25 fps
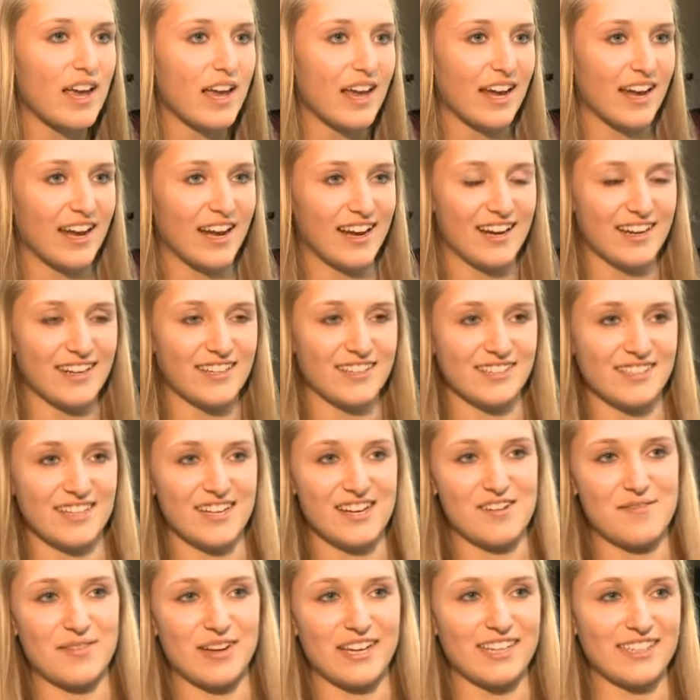and
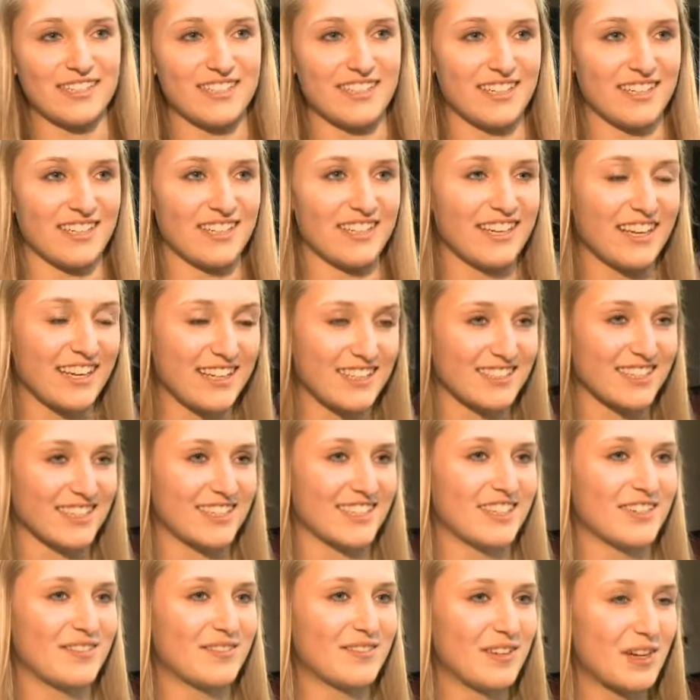I can get
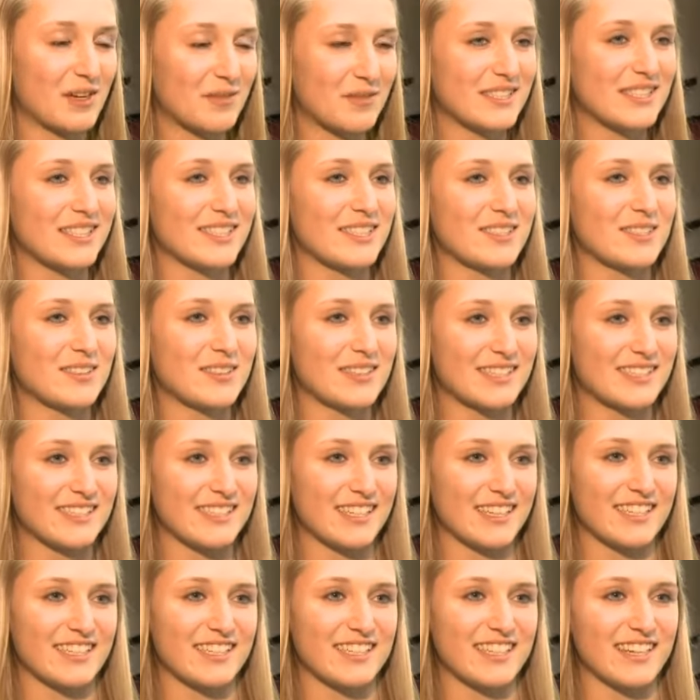done in pharmacy school in
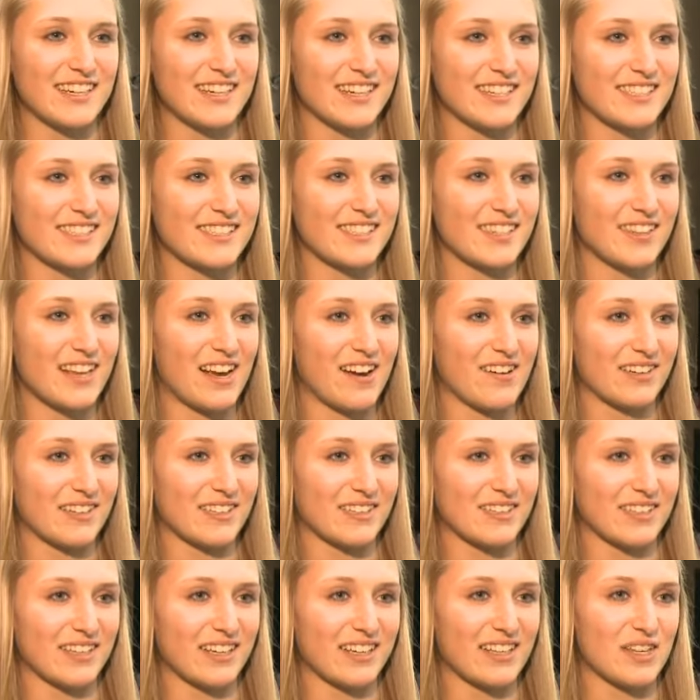6 years, so that
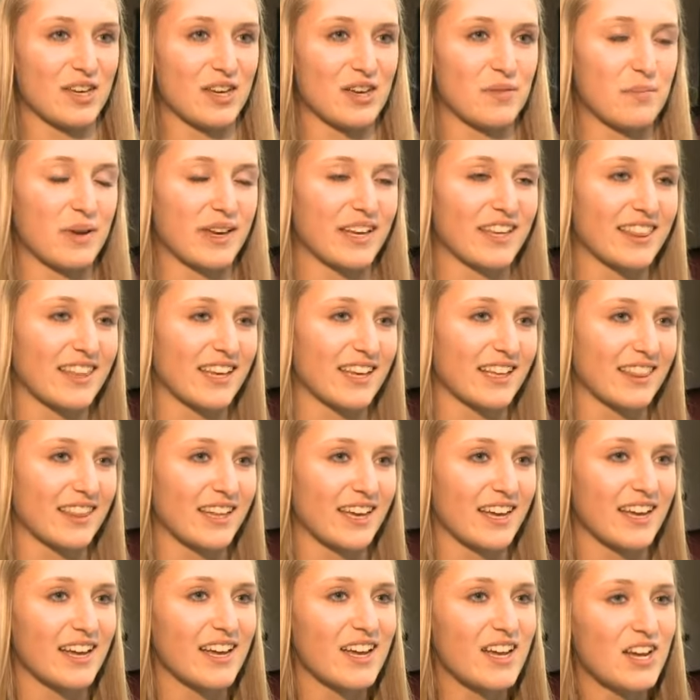was really the big thing
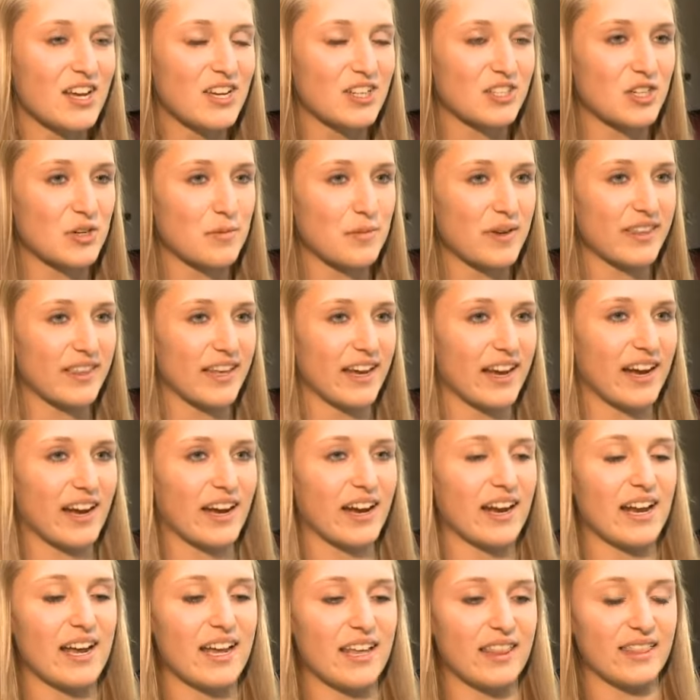that drew me
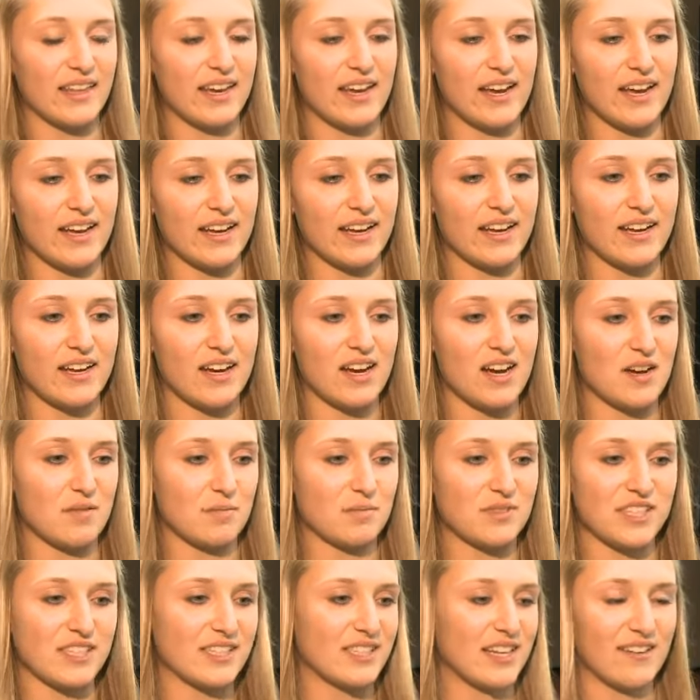there, and then
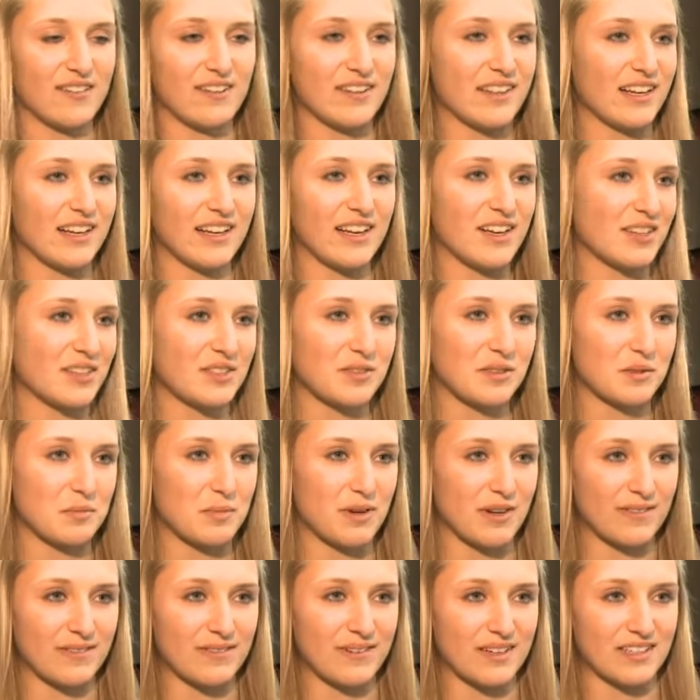just everything else was
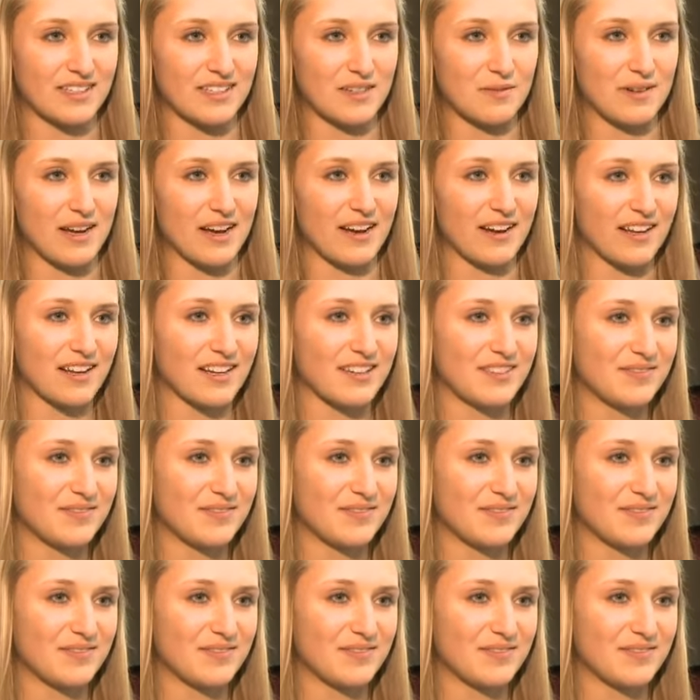perfect about it.